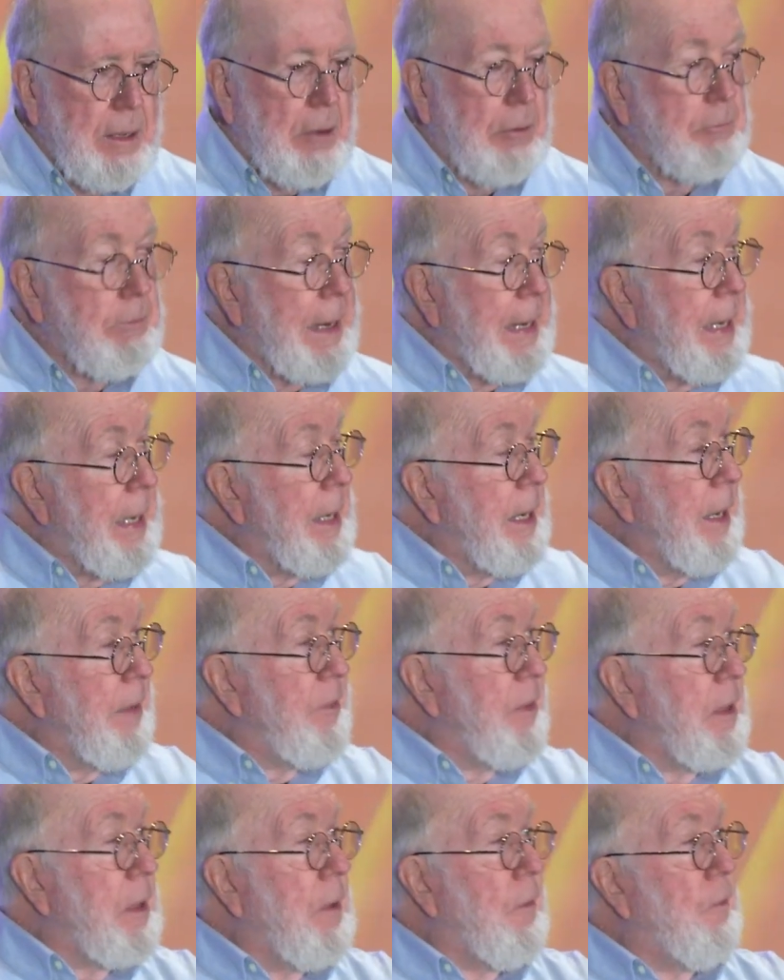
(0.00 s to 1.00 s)

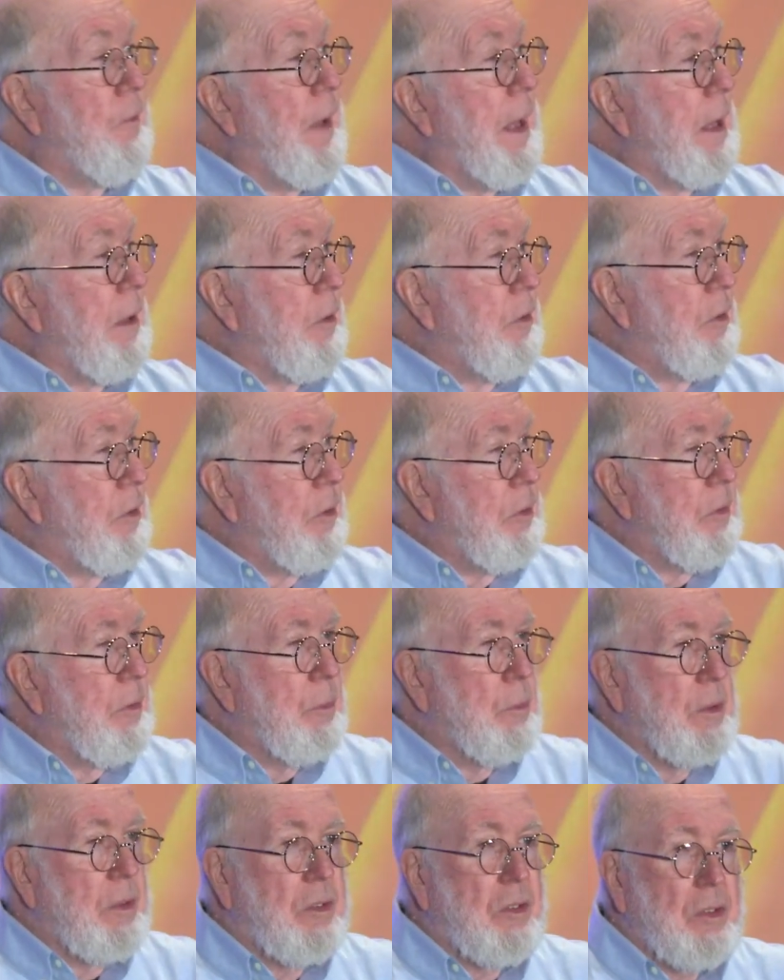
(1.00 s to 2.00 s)
Recognizing a face
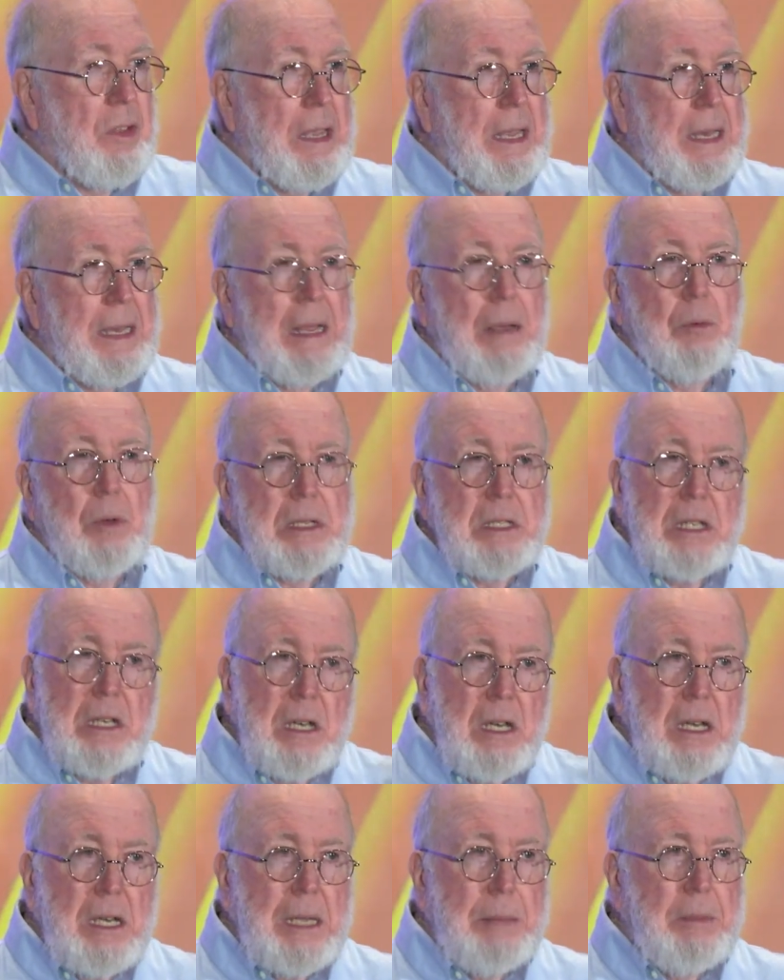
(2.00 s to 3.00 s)
was seen at one
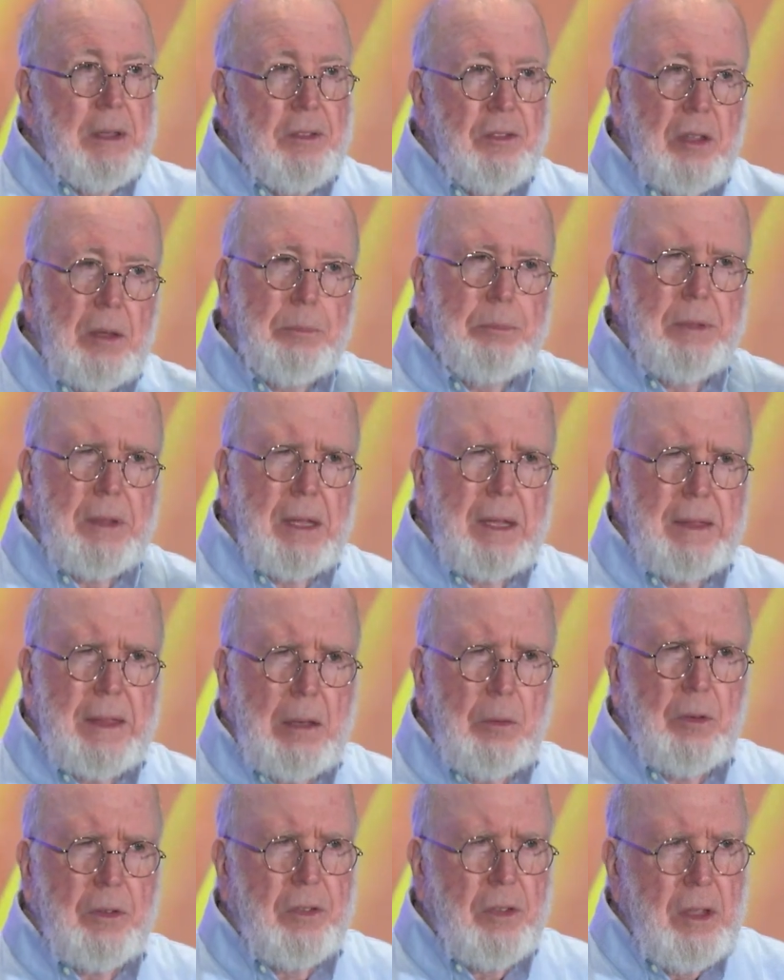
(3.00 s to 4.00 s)
time as something that
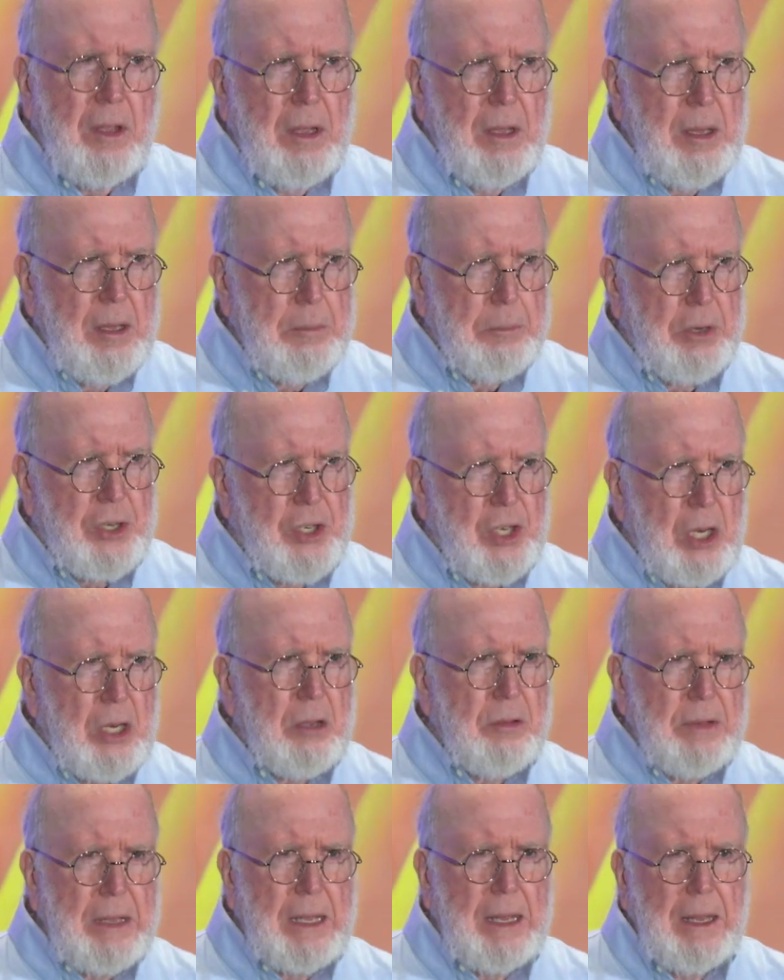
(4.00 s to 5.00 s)
was
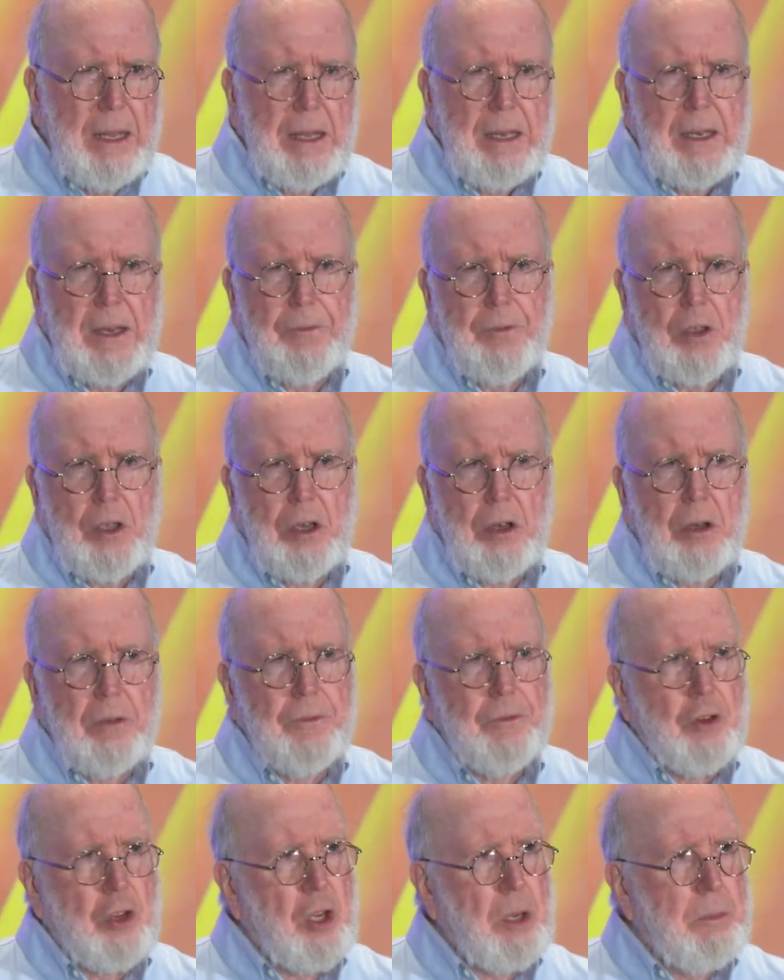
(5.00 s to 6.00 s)
particularly difficult
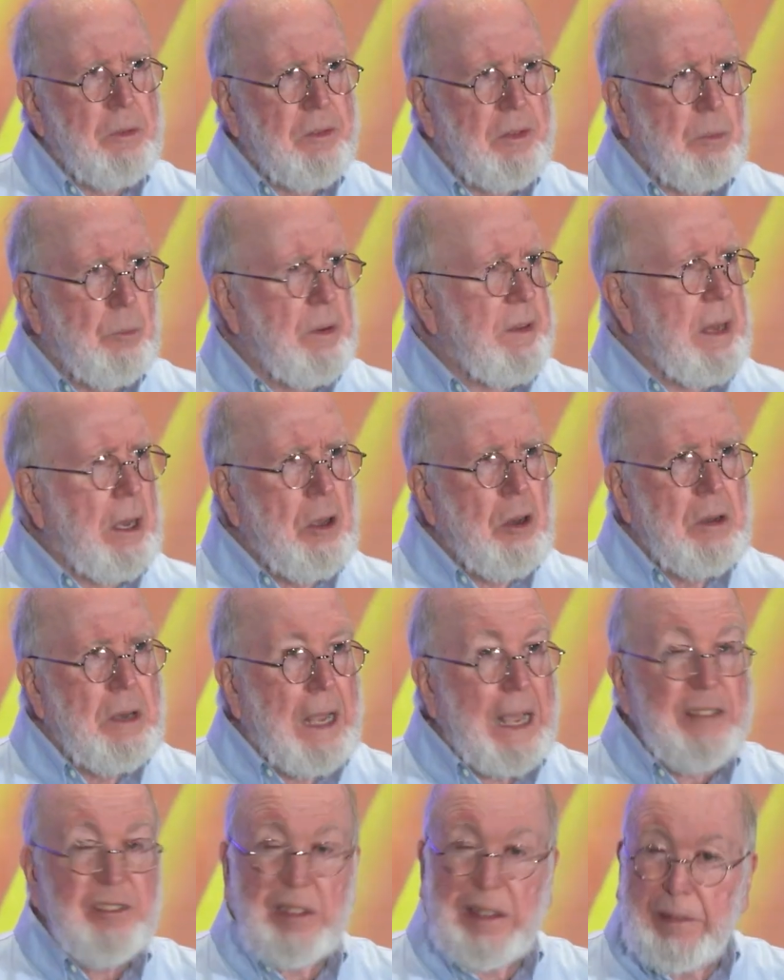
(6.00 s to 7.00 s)
for humans. And we're saying, no, no,
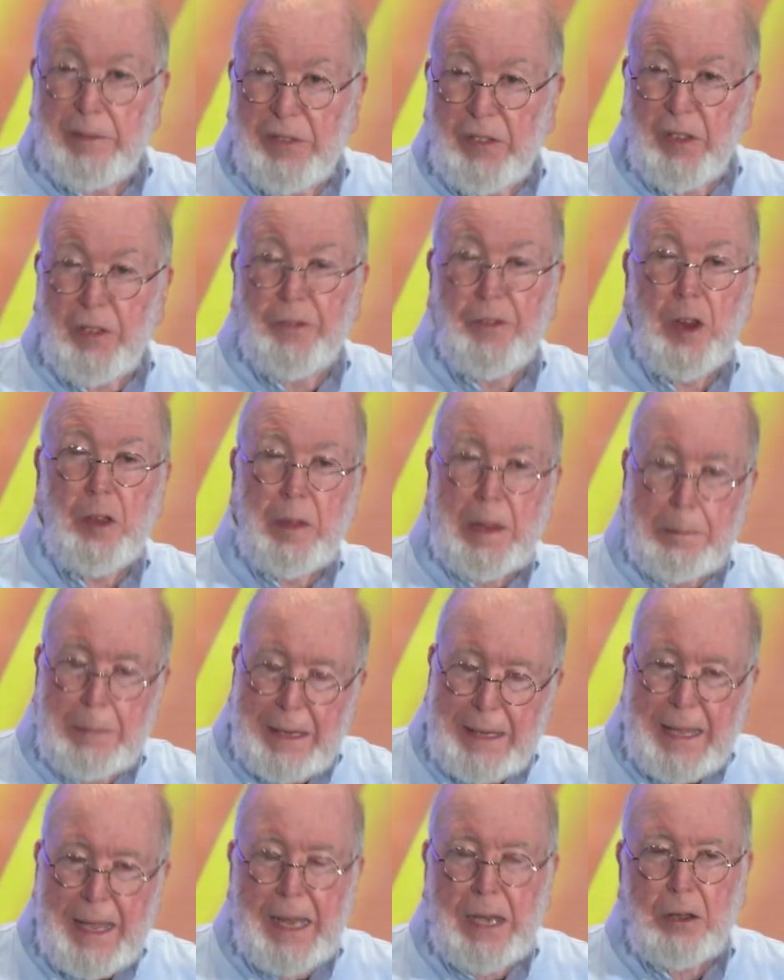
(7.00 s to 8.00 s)
actually, it's a fairly
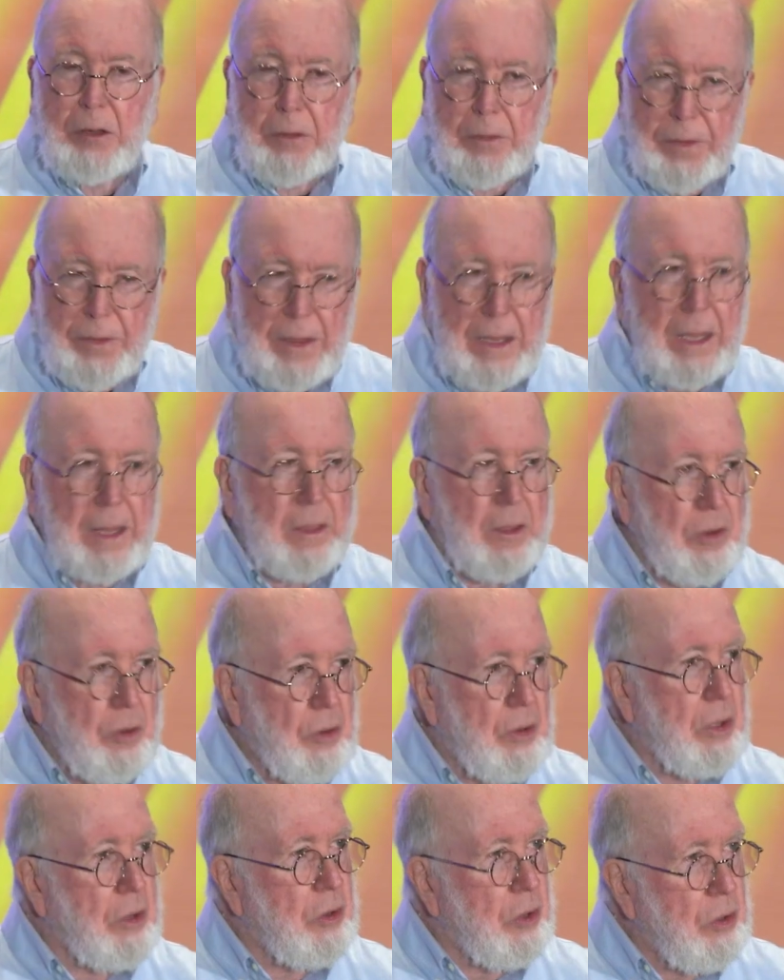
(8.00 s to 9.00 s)
mechanical thing that you
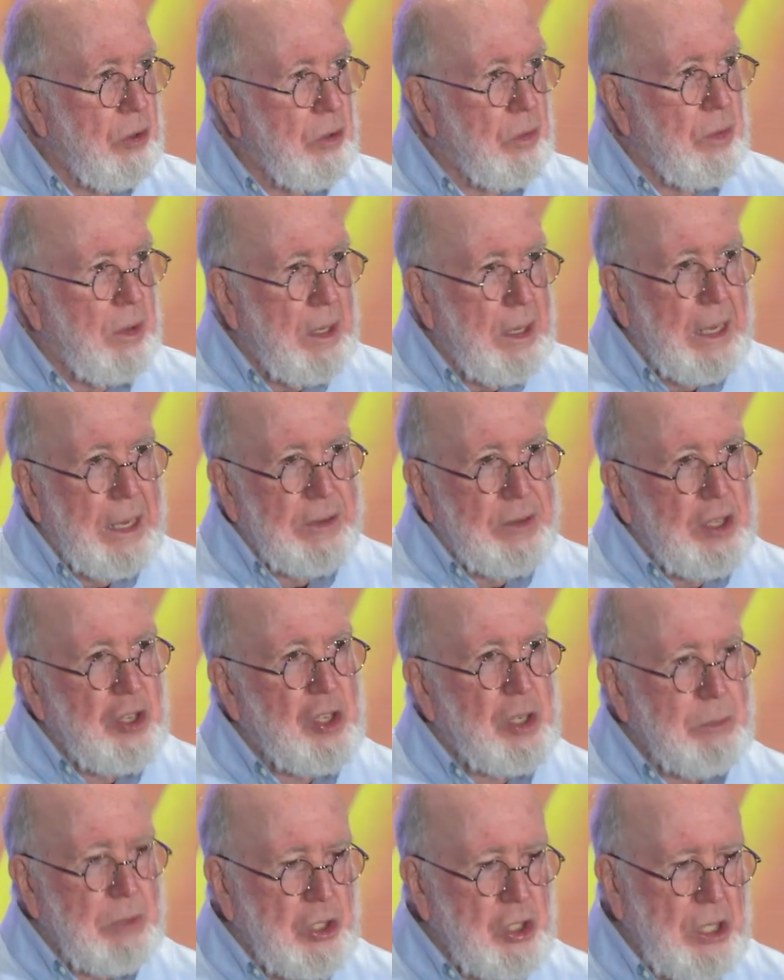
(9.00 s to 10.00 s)
can do and
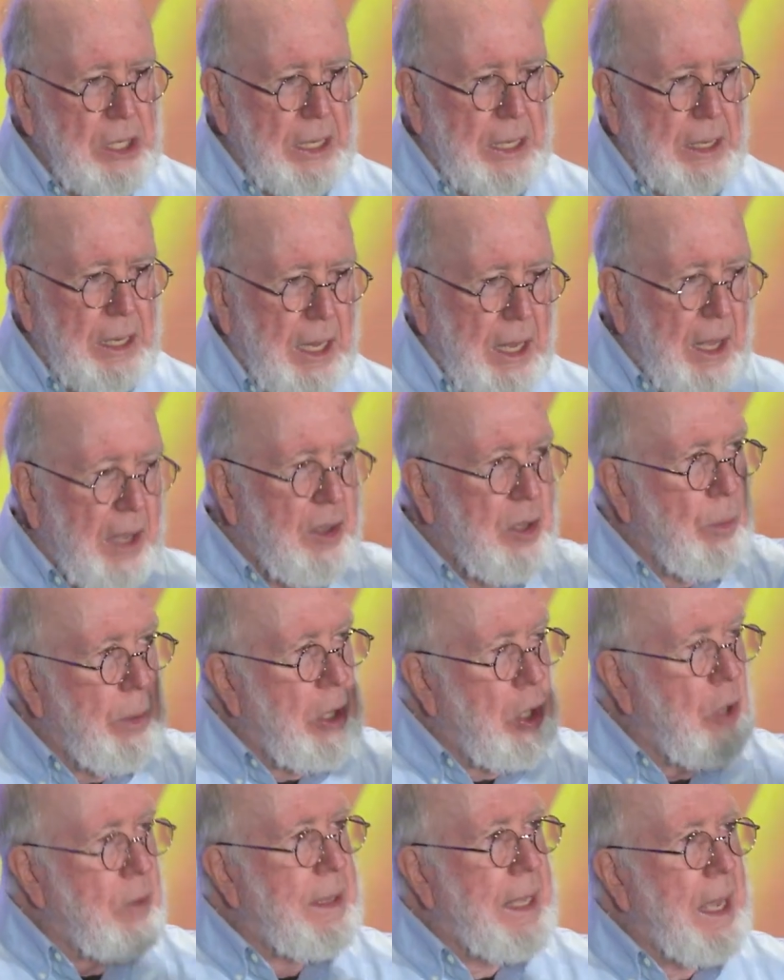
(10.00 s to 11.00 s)
teach a machine. And so we
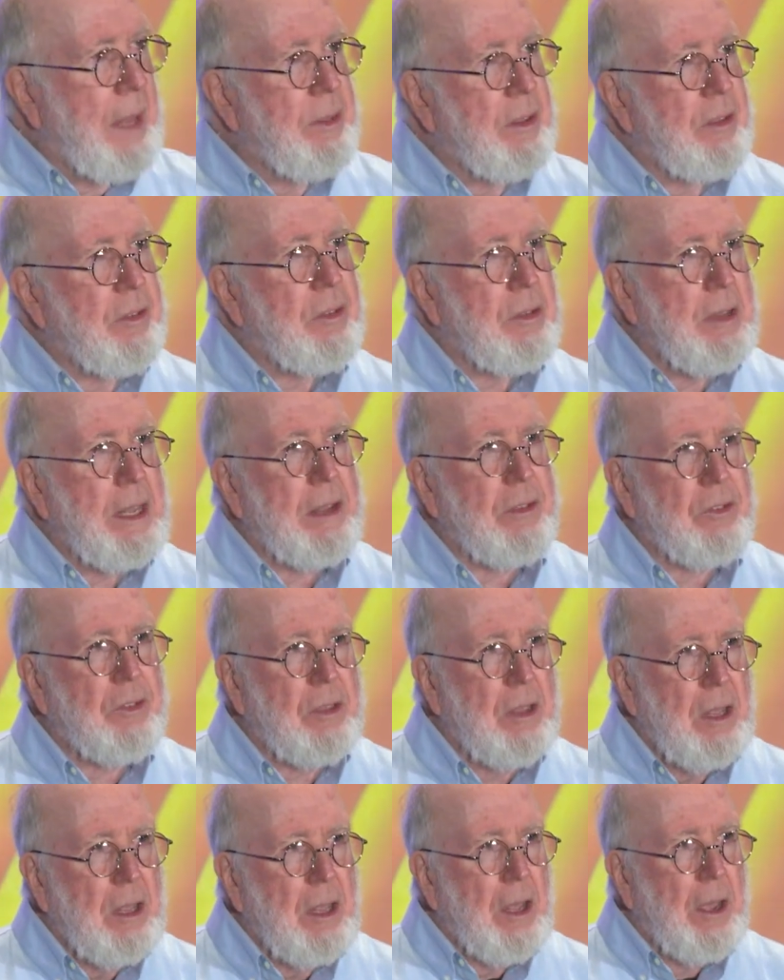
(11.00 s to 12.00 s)
go down this list
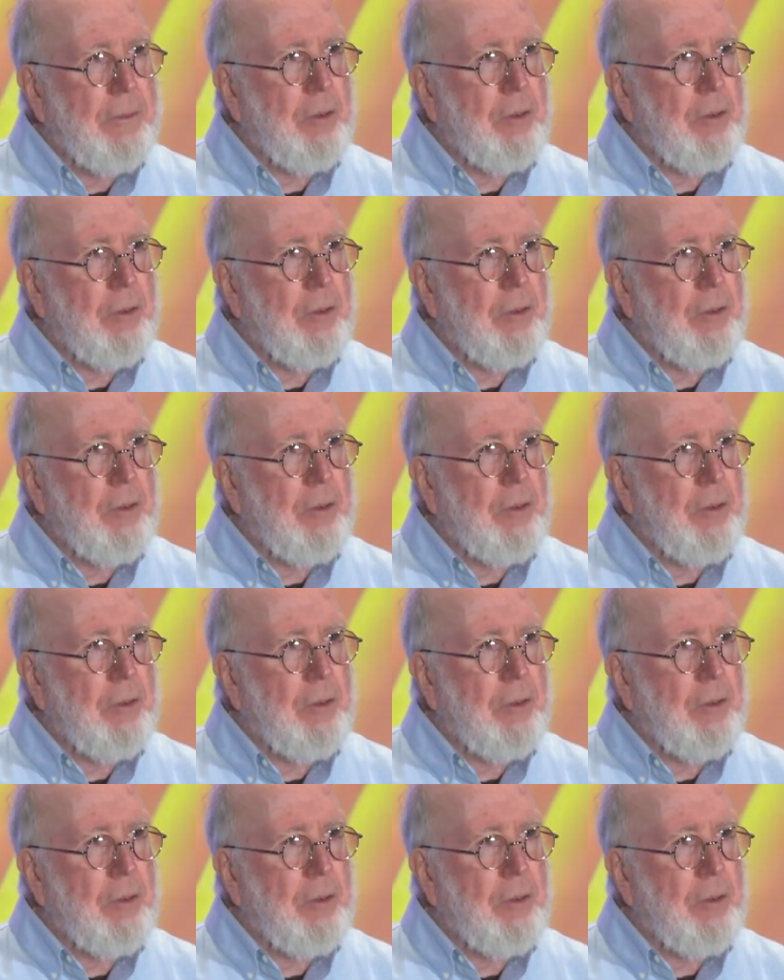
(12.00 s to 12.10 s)
of